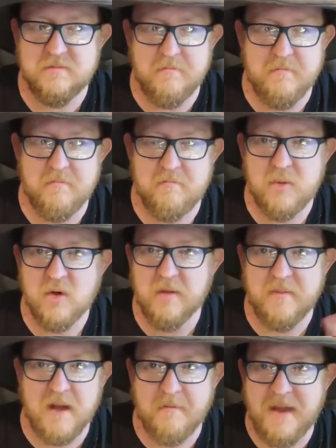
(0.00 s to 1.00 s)
book
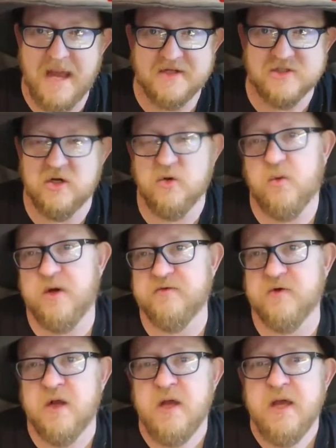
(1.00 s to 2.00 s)
about magic or
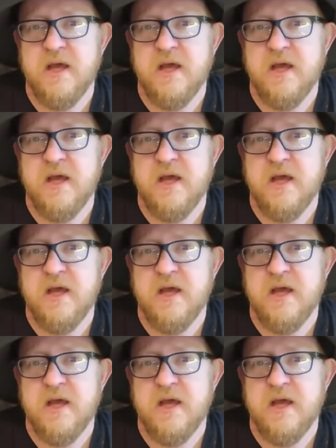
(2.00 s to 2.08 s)
whatever